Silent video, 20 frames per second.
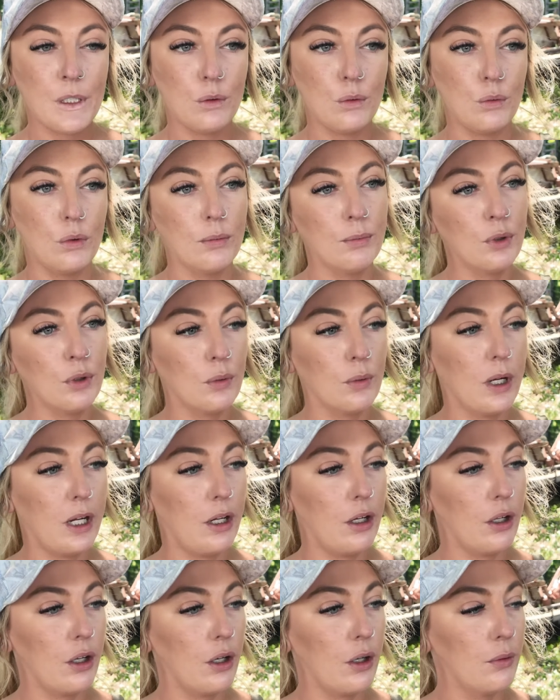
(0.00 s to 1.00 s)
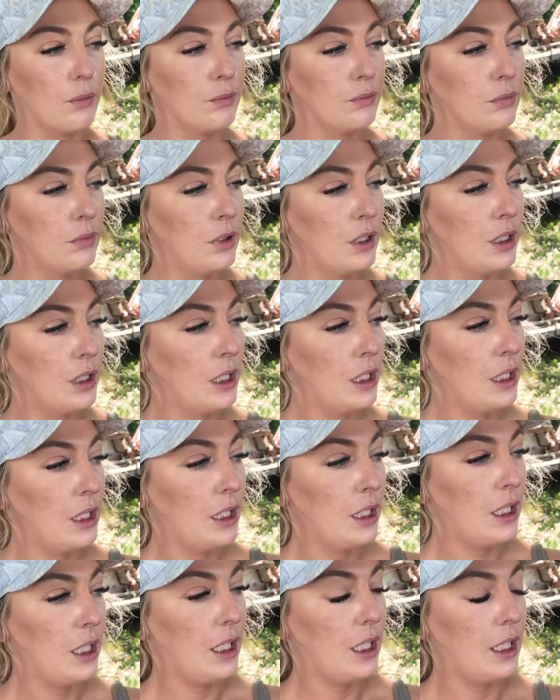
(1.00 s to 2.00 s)
One more wire to go,
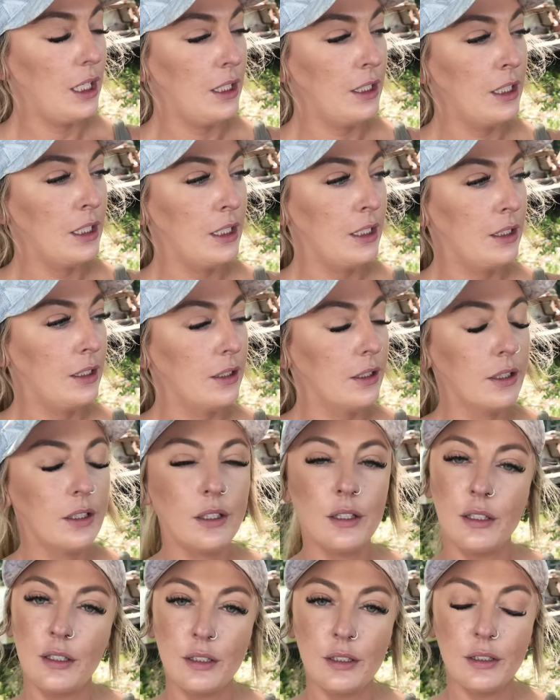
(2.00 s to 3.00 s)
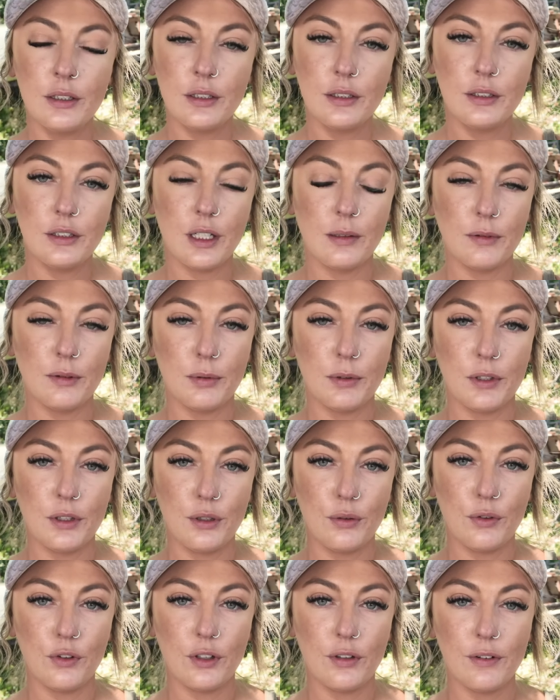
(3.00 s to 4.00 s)
and then time to put
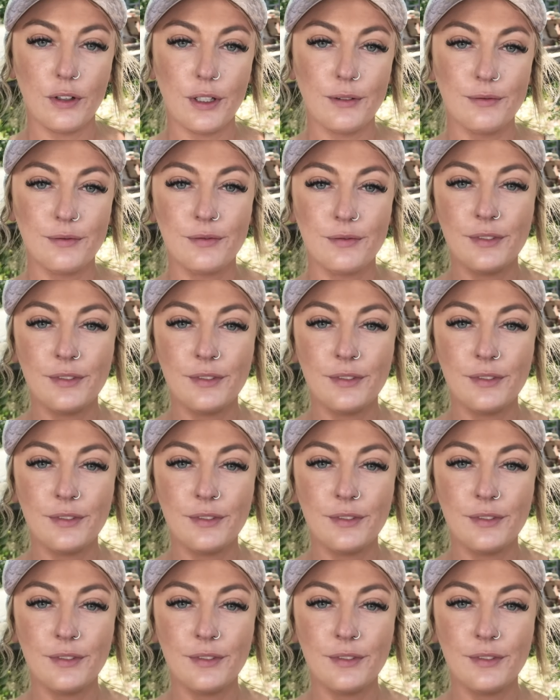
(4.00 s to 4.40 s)
the new stuff on.